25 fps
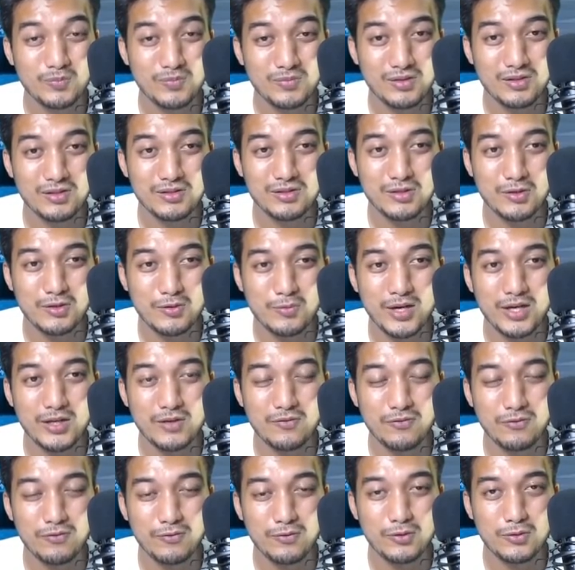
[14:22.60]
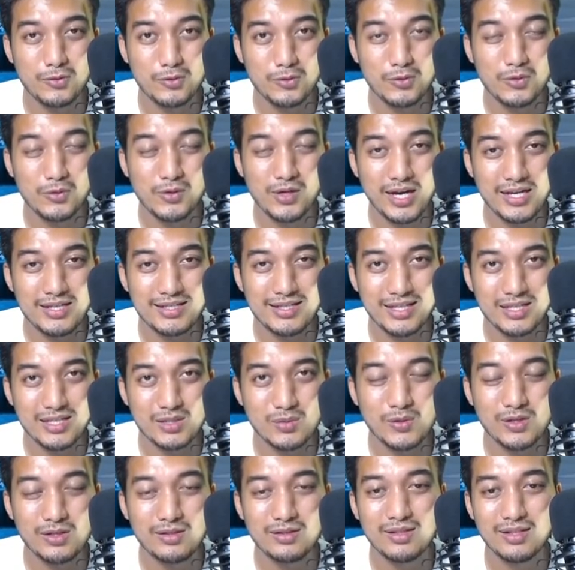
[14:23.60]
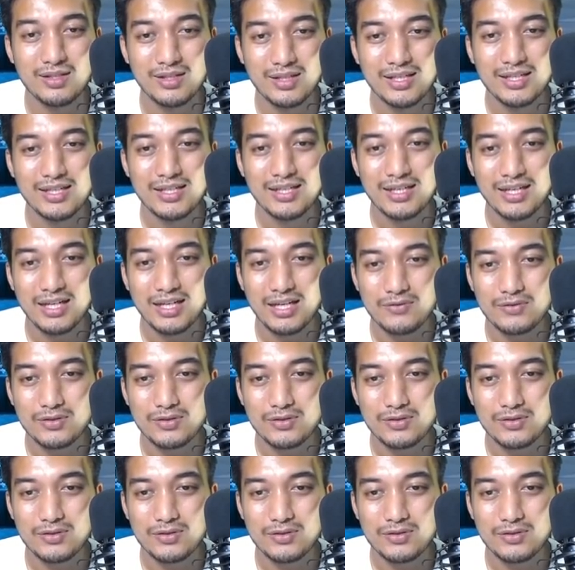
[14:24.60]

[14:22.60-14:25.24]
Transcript: Does it remind to you guys as well? If